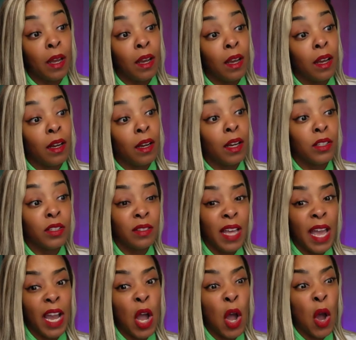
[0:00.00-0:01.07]
Cause you
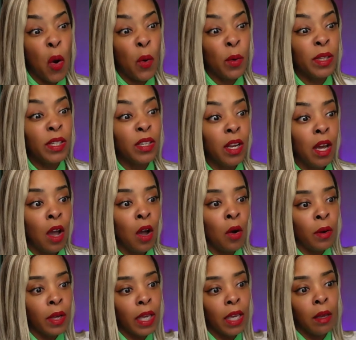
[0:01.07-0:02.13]
like, oh, you know,
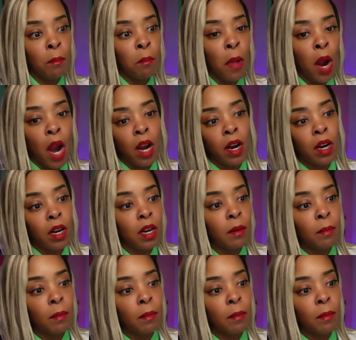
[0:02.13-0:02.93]
he murdered her,